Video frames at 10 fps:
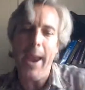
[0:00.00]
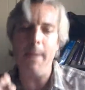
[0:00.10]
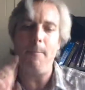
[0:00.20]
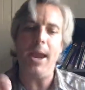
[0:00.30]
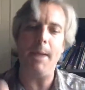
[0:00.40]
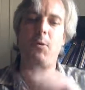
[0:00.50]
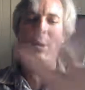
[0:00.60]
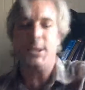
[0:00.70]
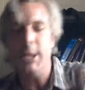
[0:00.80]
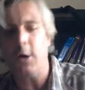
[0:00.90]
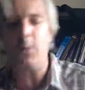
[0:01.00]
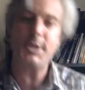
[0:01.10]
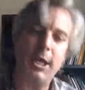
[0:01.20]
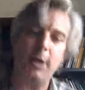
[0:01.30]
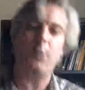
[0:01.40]
bam, bam, question here,
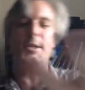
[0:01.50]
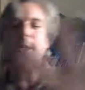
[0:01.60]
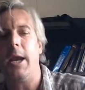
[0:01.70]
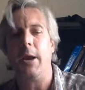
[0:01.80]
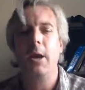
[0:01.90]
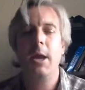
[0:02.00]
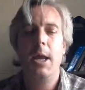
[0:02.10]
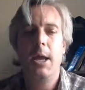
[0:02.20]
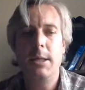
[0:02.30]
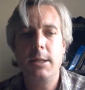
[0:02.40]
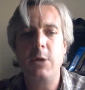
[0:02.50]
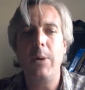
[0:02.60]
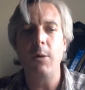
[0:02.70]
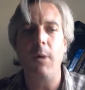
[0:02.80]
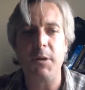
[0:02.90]
question there, you
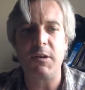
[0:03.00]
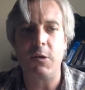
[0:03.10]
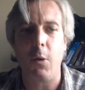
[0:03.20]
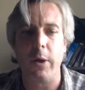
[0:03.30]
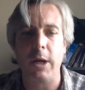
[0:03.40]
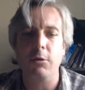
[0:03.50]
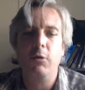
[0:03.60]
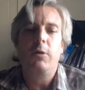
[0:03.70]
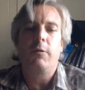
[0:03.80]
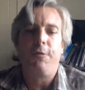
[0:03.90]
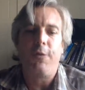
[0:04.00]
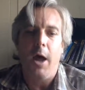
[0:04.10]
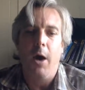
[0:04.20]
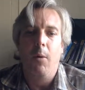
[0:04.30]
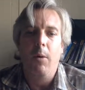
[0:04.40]
interrupt the story, you lose your
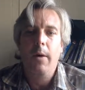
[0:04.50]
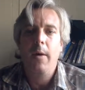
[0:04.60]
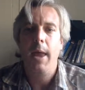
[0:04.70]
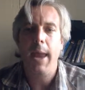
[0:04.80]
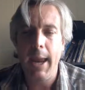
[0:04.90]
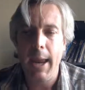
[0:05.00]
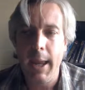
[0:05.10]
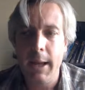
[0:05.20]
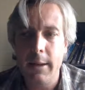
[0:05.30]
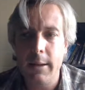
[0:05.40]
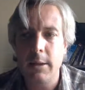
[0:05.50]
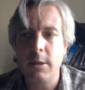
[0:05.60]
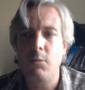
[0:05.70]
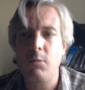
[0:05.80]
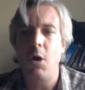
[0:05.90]
flow, and
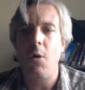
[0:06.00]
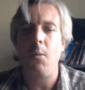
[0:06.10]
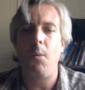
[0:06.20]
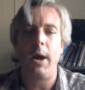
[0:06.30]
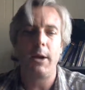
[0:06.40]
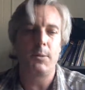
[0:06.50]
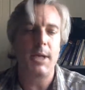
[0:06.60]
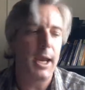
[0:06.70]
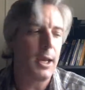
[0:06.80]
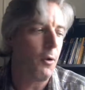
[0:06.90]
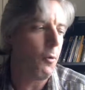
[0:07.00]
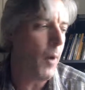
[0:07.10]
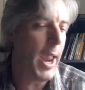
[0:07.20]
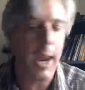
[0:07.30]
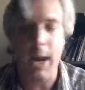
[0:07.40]
you don't want to take
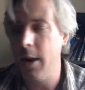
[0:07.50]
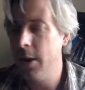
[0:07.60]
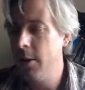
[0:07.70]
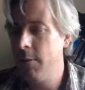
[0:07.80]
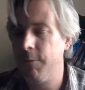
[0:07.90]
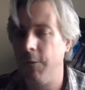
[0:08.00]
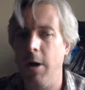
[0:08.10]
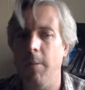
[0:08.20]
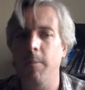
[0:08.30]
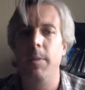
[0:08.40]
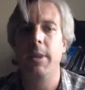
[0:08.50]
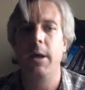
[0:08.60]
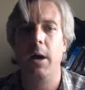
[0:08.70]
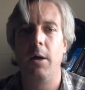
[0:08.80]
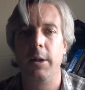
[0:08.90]
away from
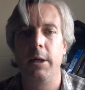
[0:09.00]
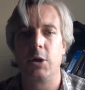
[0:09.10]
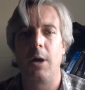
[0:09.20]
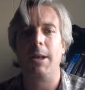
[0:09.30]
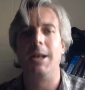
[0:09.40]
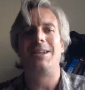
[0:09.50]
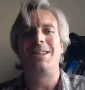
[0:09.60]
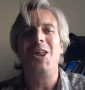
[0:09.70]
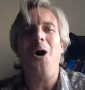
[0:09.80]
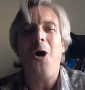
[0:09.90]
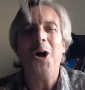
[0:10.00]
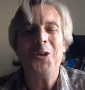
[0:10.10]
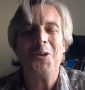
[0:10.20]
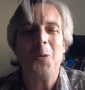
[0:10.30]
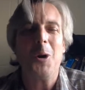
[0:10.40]
the literature. I mean, it's the
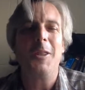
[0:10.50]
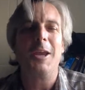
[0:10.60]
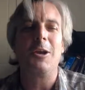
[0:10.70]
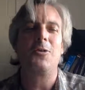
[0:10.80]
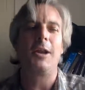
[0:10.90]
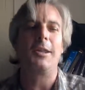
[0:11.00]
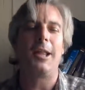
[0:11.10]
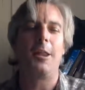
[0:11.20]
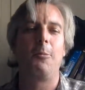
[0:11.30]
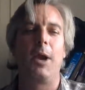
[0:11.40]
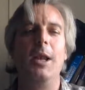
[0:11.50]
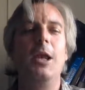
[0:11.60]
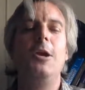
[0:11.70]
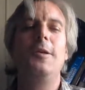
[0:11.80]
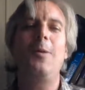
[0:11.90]
author's word that you're trying to celebrate.
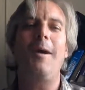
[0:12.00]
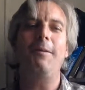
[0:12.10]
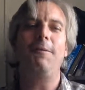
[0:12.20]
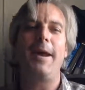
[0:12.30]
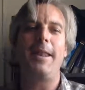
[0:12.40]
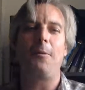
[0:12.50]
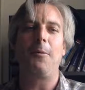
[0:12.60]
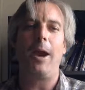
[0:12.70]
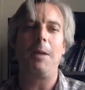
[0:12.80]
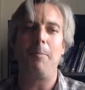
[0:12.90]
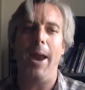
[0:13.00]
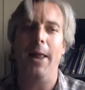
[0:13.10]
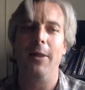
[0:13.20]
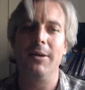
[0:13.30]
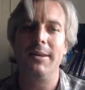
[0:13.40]
So you have to find that right
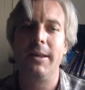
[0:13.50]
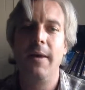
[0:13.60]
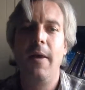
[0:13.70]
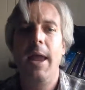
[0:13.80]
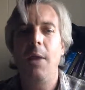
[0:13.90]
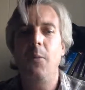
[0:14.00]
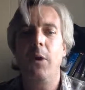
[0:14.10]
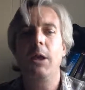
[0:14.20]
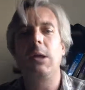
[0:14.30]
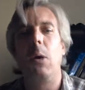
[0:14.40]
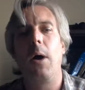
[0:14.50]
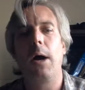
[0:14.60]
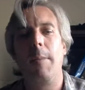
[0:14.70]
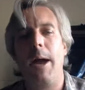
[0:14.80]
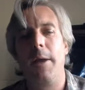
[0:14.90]
balance. And we're going to
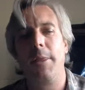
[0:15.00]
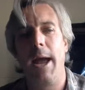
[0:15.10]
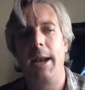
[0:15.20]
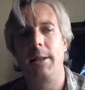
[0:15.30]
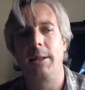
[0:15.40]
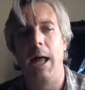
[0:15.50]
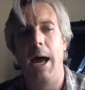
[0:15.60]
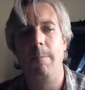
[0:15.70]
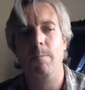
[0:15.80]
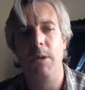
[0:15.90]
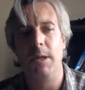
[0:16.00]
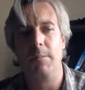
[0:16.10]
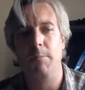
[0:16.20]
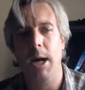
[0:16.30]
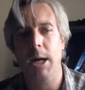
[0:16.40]
talk about that a lot
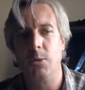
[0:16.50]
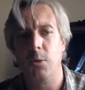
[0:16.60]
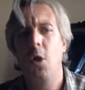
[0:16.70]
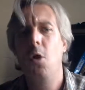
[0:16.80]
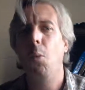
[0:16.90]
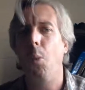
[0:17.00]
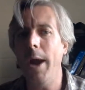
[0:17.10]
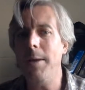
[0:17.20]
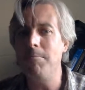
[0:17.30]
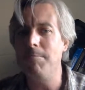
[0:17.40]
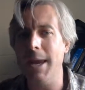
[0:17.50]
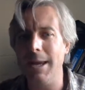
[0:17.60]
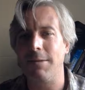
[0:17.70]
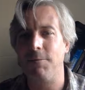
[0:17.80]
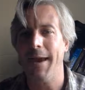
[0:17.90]
this module. What
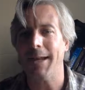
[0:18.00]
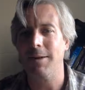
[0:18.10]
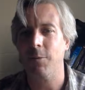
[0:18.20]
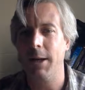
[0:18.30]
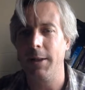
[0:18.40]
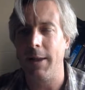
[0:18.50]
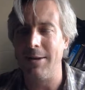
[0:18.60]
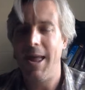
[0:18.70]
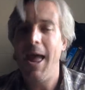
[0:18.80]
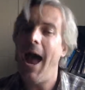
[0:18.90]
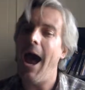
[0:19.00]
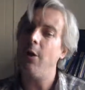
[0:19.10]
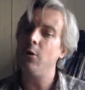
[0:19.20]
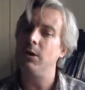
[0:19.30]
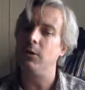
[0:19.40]
makes effective read-alouds?
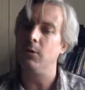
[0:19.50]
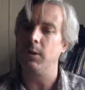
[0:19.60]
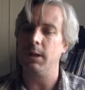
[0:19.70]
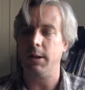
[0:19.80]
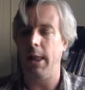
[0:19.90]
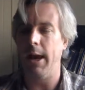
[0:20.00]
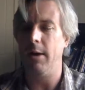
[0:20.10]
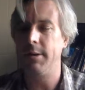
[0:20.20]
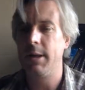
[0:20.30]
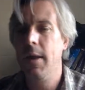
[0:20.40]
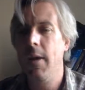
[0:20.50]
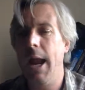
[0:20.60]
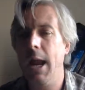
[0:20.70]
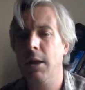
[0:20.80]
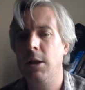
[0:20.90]
How do we do read-alouds?
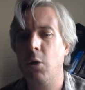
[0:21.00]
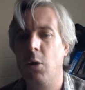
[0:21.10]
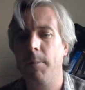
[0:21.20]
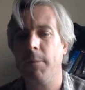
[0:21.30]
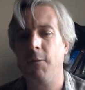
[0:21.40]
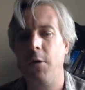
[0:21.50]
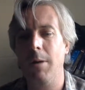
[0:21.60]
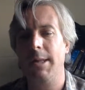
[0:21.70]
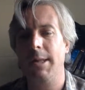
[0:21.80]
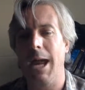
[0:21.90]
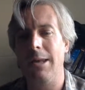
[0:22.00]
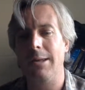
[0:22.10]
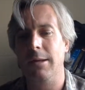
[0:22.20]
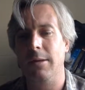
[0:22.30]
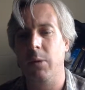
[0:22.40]
And your performance
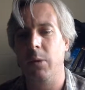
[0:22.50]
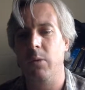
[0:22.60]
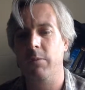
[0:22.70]
task is going to